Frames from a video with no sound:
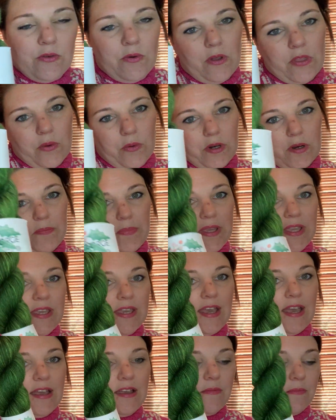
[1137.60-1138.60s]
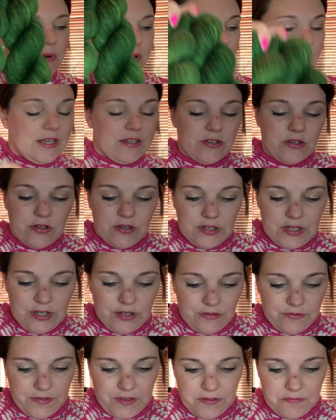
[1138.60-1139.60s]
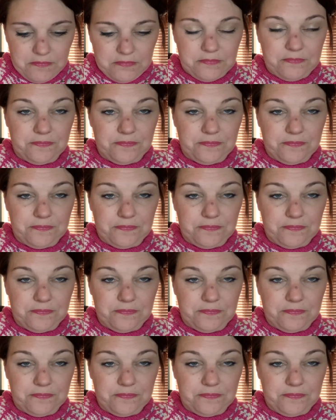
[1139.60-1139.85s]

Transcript: what they want to be yet, but I totally love them.